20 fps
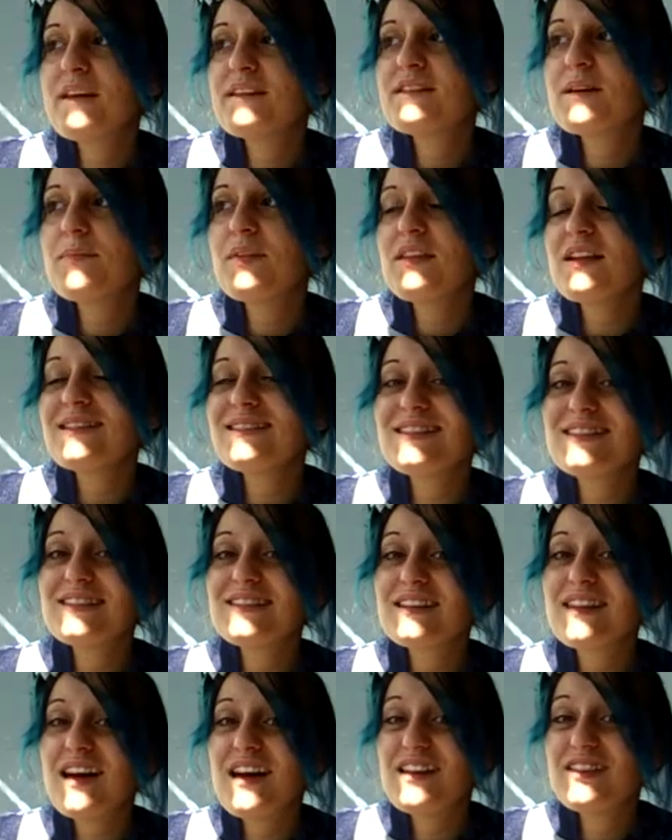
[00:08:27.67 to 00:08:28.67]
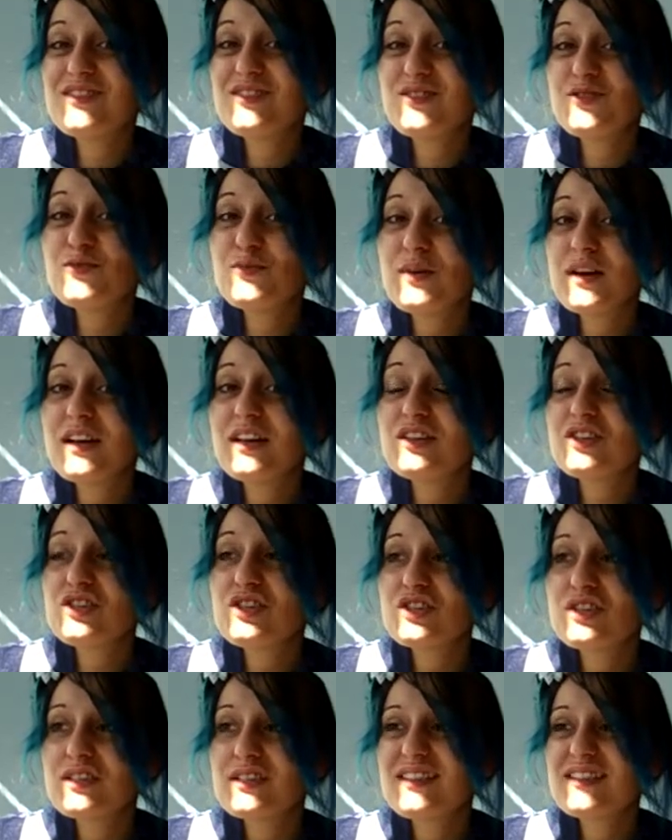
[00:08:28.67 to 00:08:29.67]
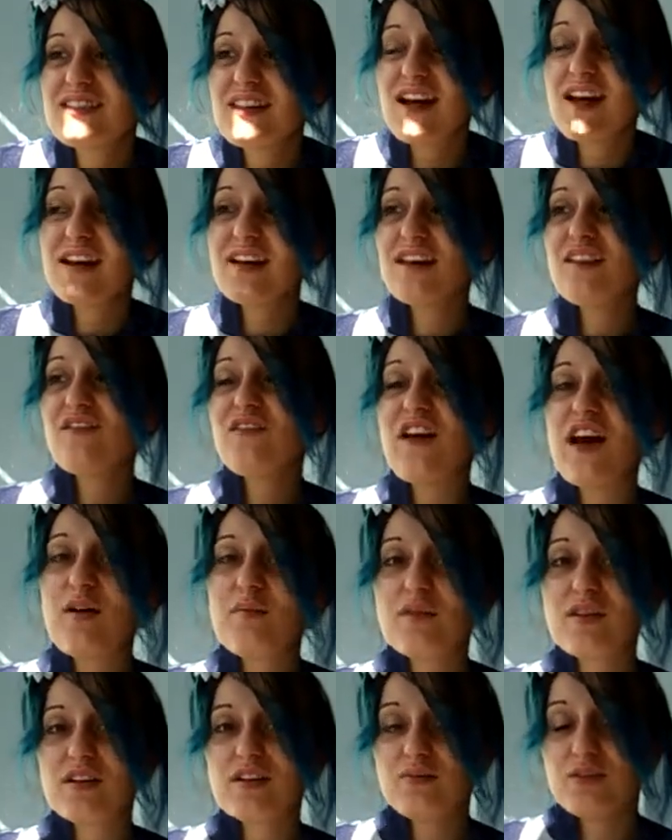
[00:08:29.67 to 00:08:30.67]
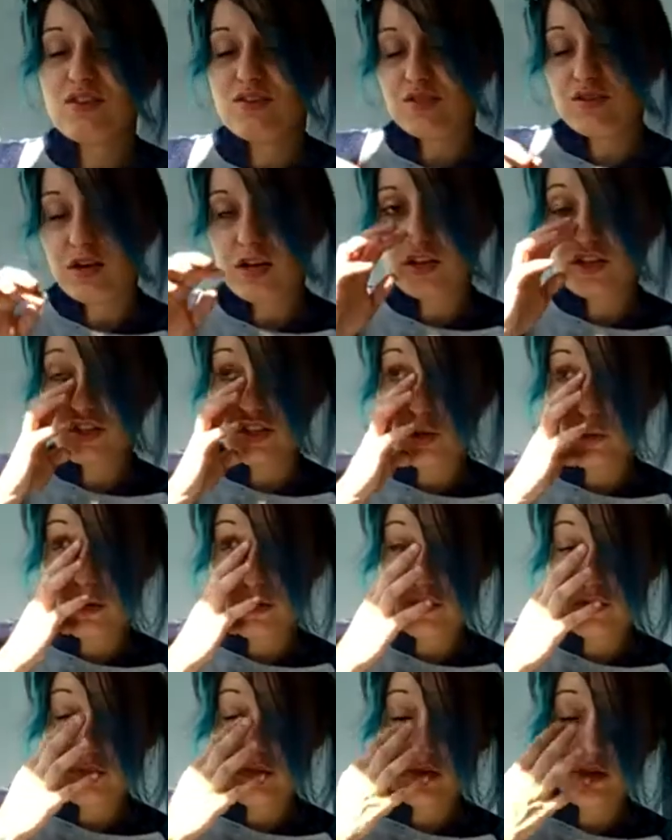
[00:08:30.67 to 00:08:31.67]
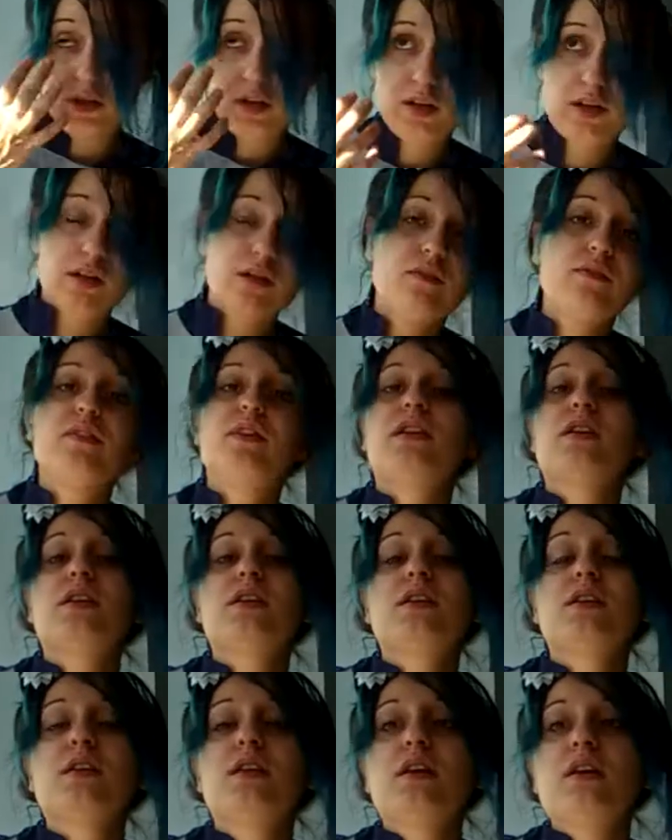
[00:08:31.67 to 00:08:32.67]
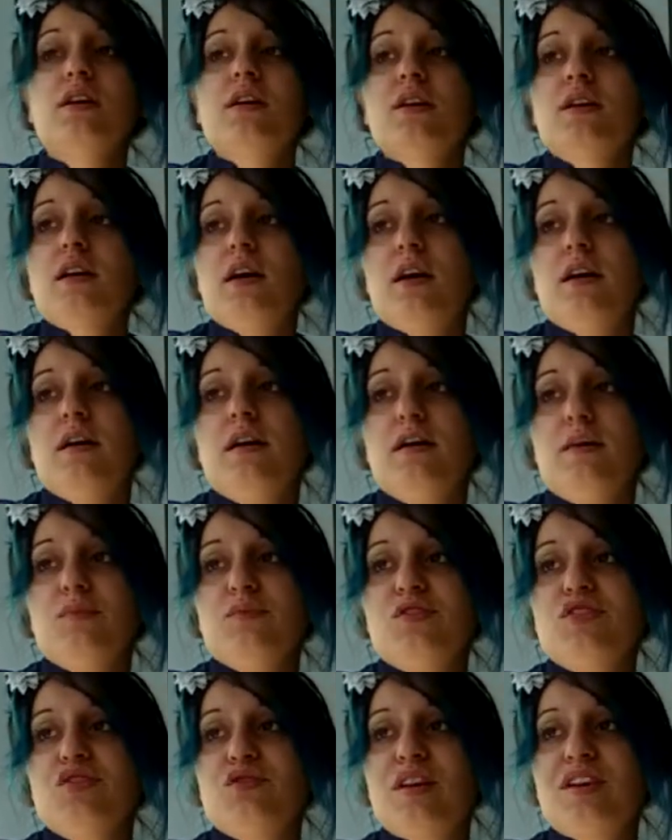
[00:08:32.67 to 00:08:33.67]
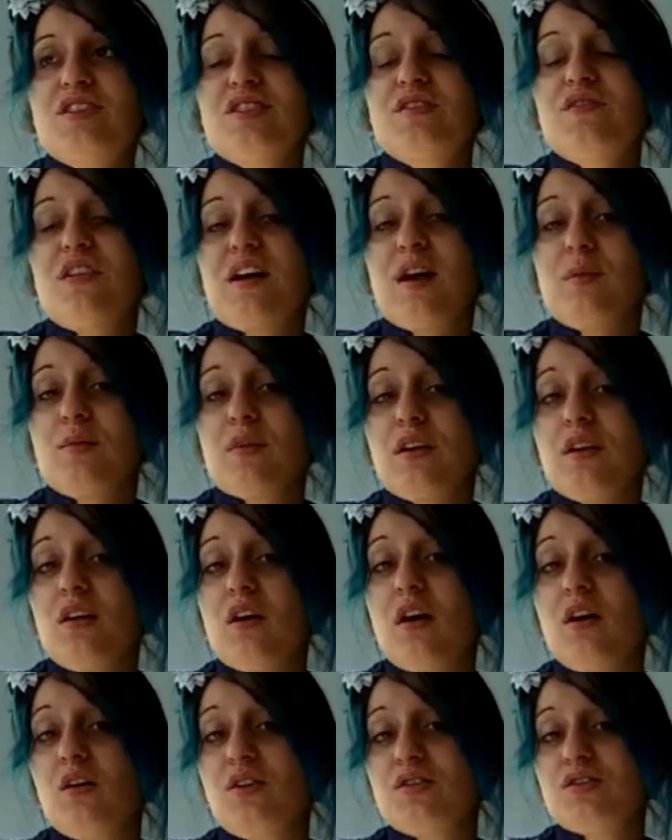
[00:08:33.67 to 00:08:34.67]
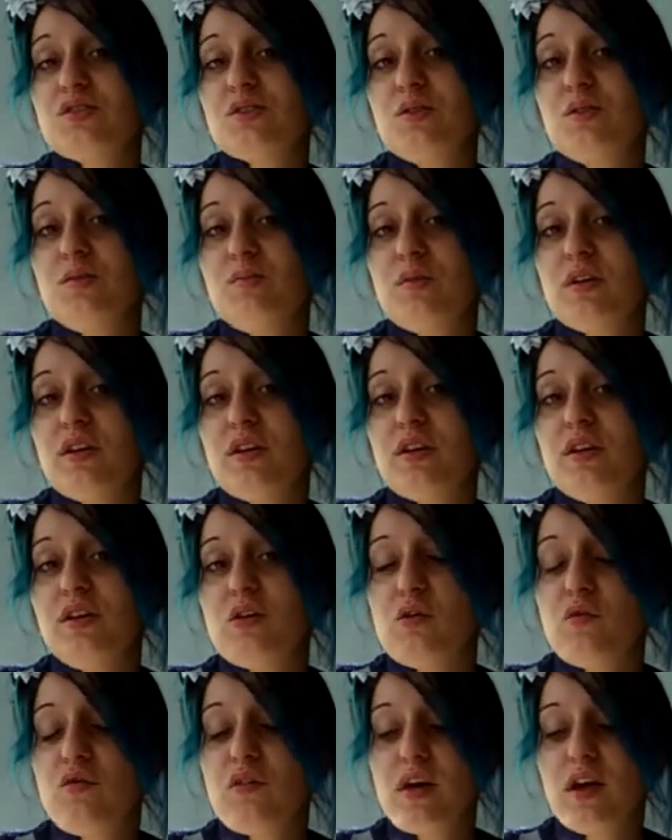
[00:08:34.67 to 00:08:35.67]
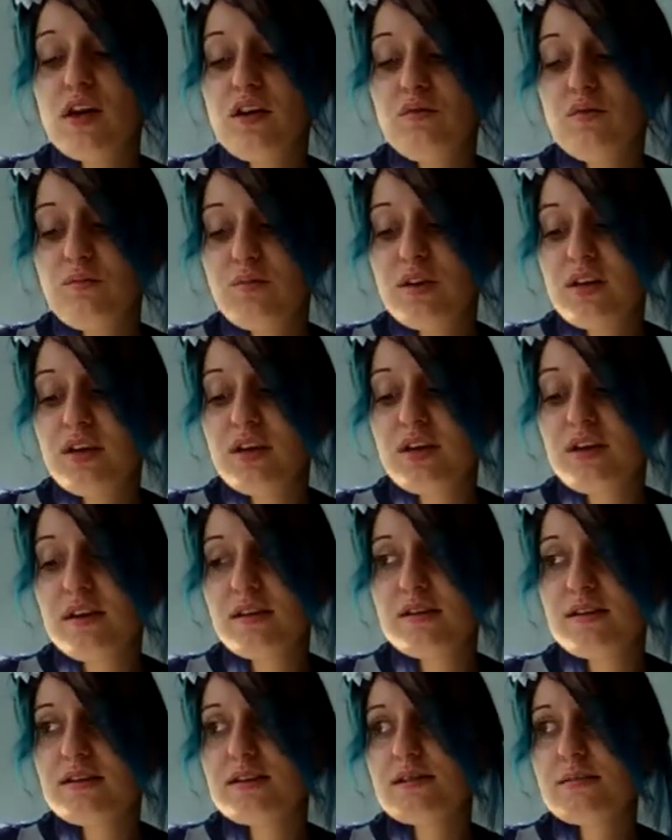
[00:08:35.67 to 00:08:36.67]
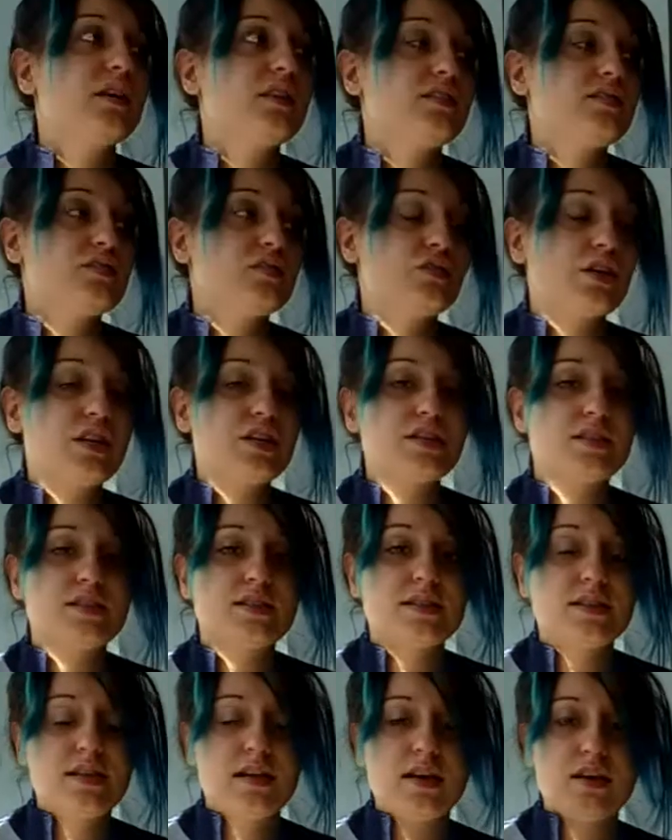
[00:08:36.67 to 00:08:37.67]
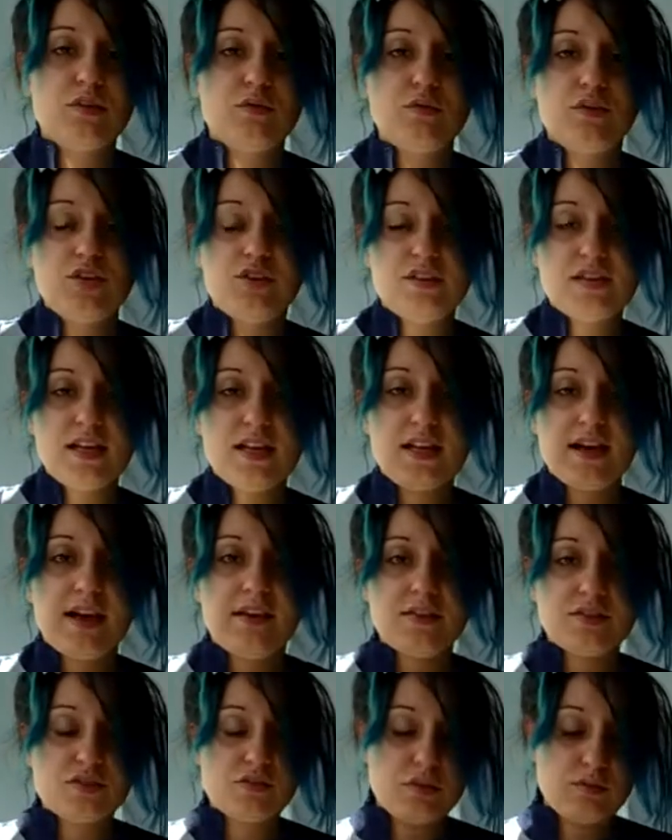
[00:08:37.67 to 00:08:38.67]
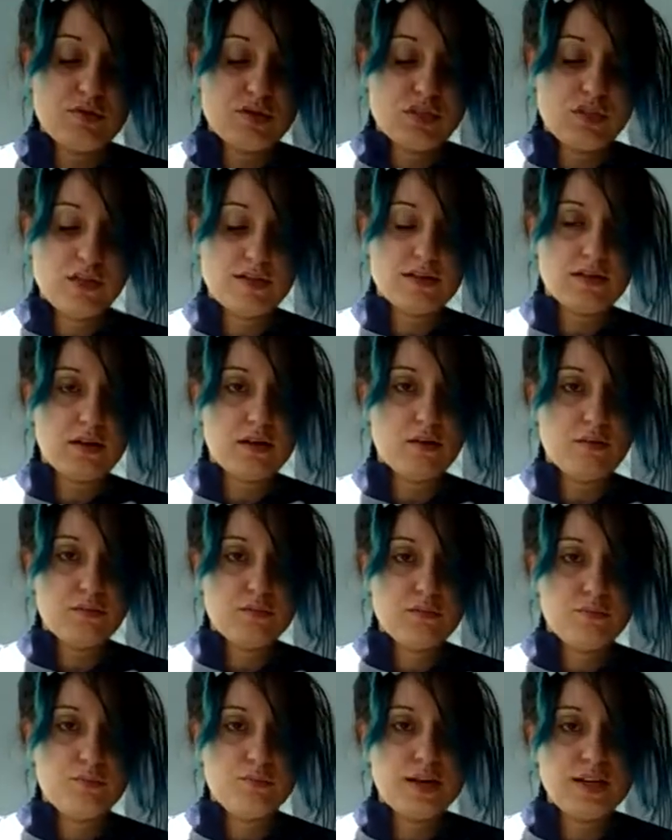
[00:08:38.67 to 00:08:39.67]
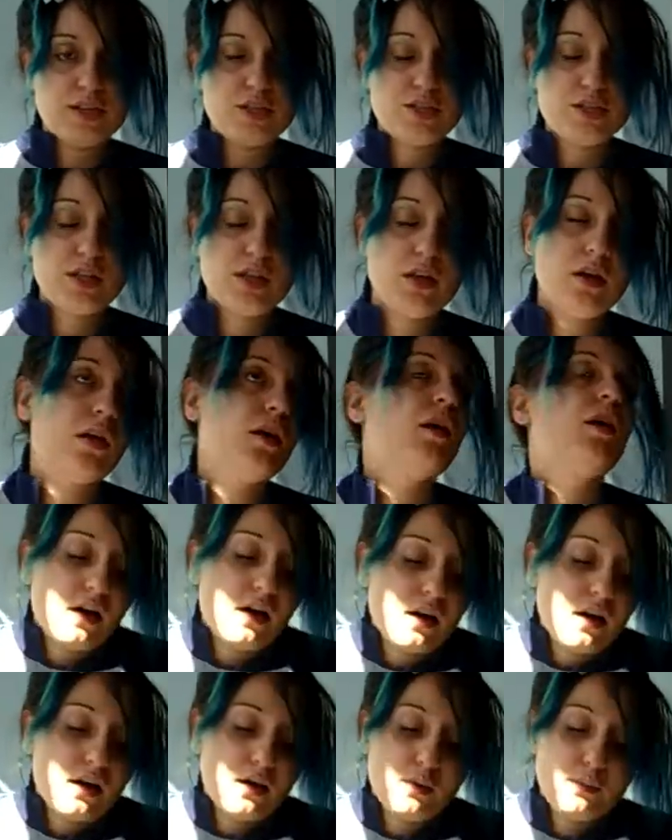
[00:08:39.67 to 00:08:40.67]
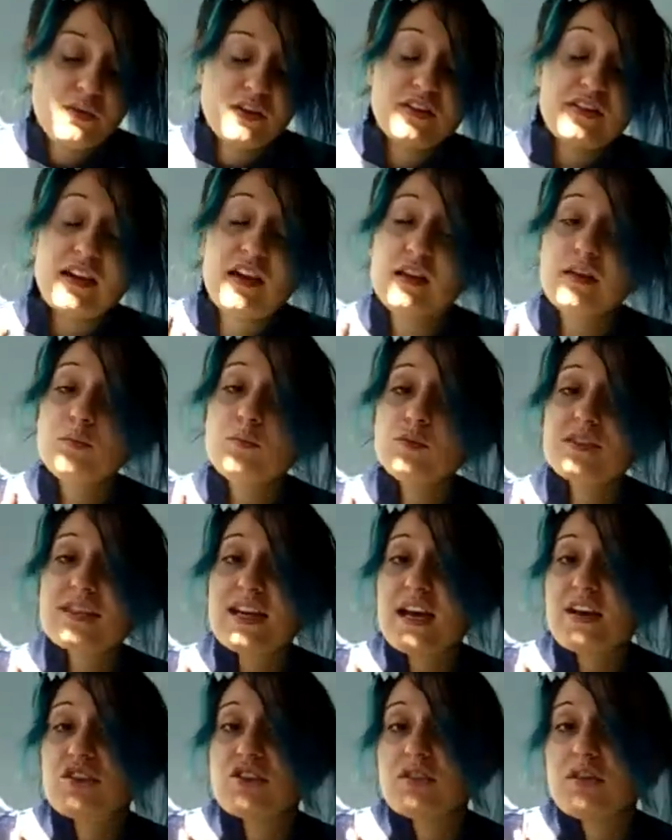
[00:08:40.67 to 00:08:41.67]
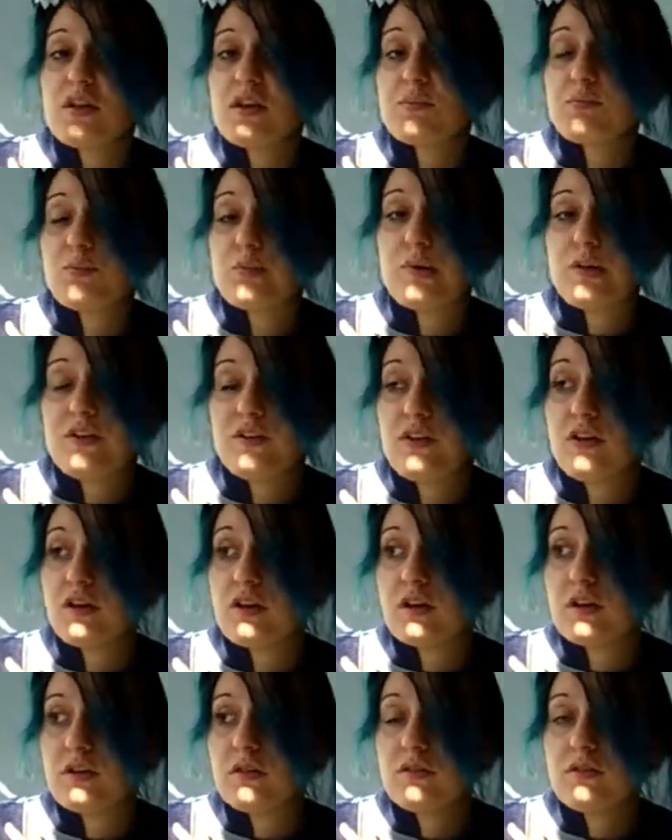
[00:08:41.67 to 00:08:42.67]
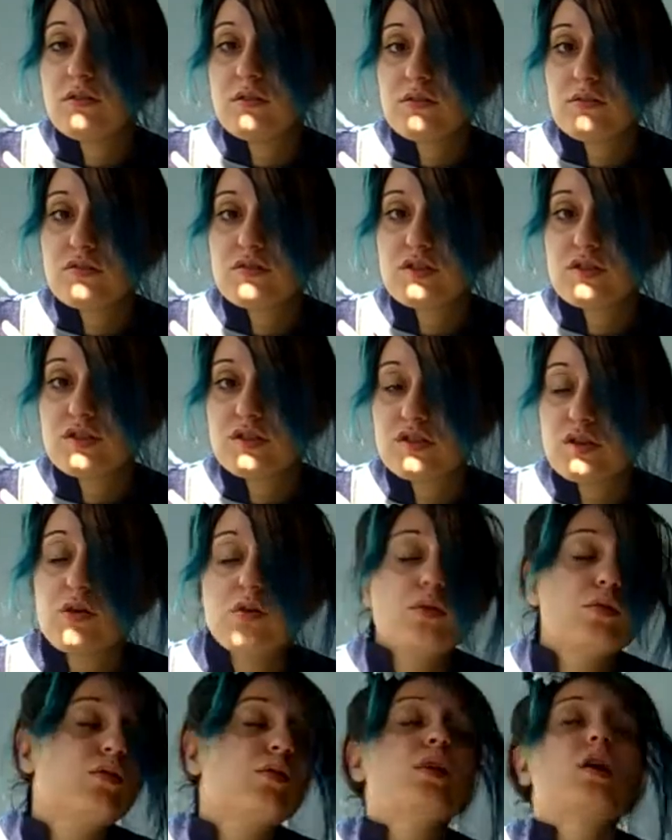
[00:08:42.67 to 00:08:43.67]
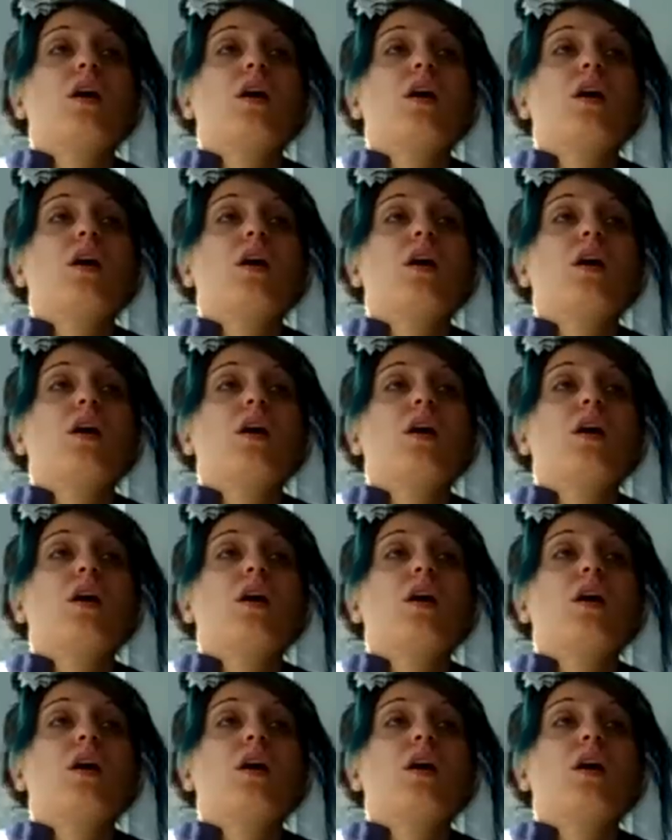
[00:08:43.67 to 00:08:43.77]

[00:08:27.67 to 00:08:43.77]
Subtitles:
Something that doesn't slide too much. Sliding fabric when you're trying to sew it is really inconvenient. Stretchy fabric can also be no fun because it stretches and then when you take it out of the sewing machine it's all bunchy. The denim was actually pretty good to sew.